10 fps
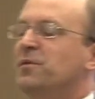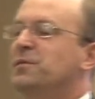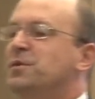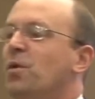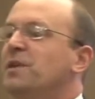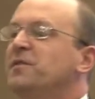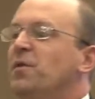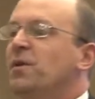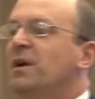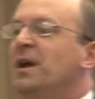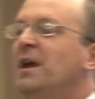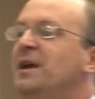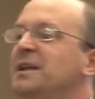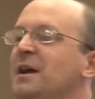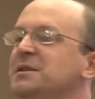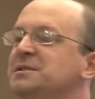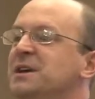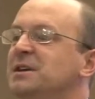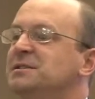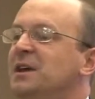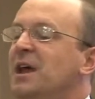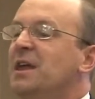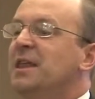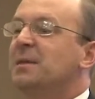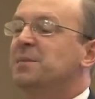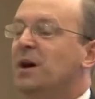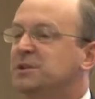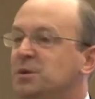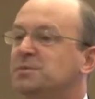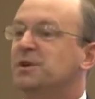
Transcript: went from 24 down to 6. They also